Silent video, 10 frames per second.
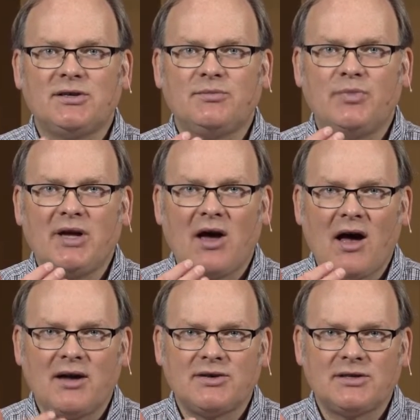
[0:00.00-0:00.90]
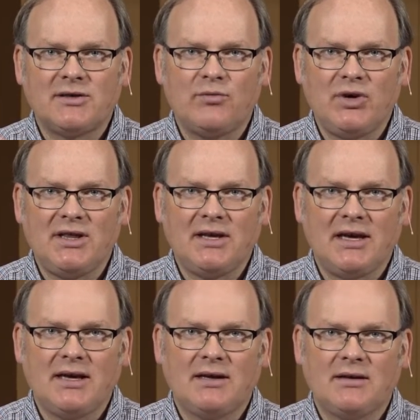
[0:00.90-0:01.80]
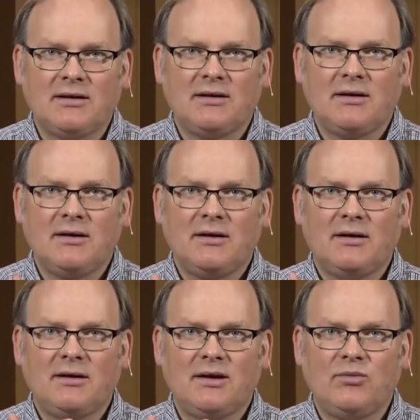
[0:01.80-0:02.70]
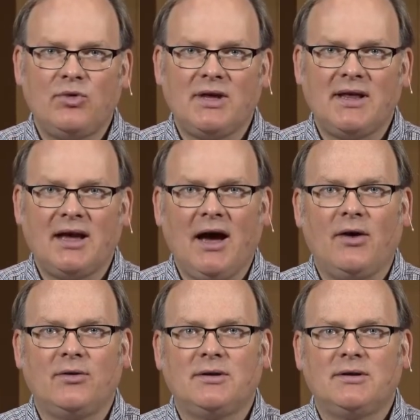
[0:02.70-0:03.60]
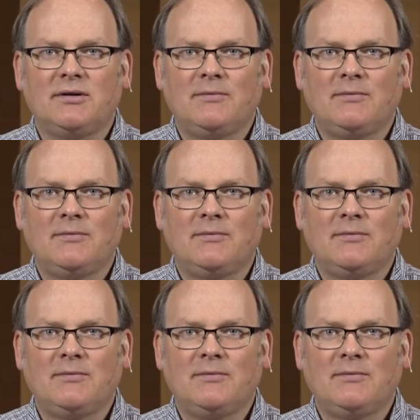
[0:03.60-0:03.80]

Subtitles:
to be conscious of breathing in and breathing out.